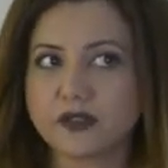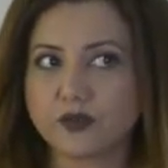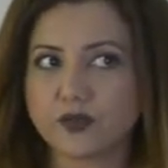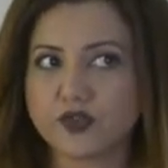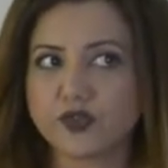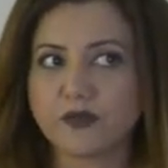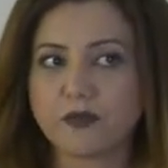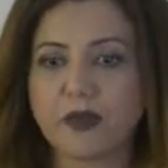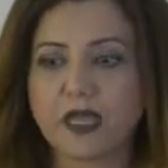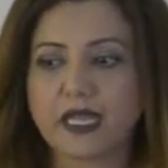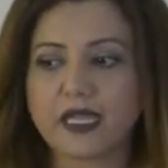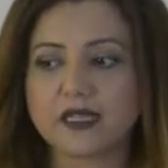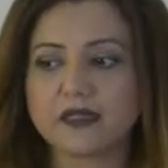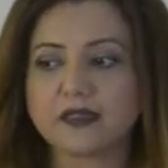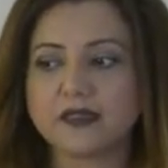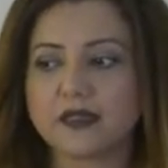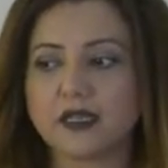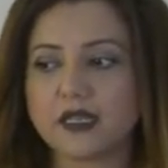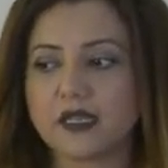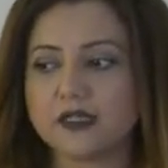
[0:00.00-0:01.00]
which make it
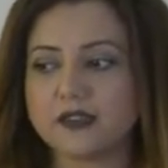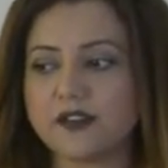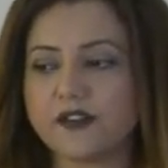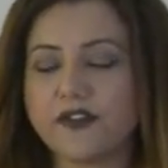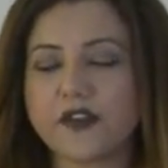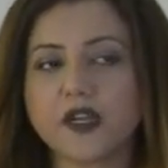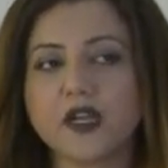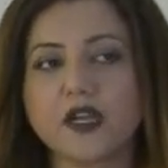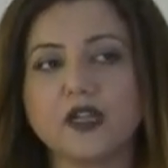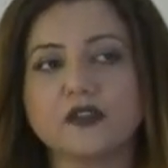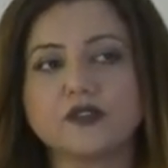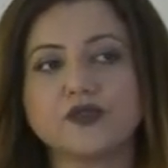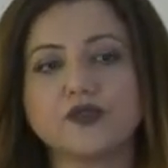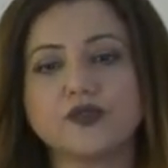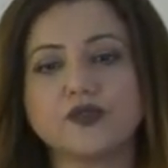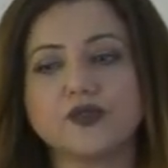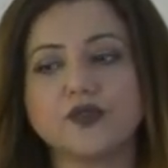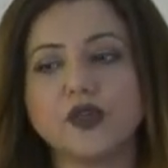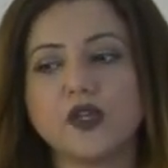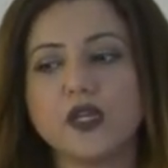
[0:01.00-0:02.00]
difficult
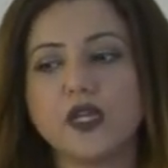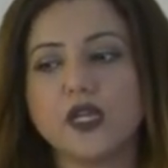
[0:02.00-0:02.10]
to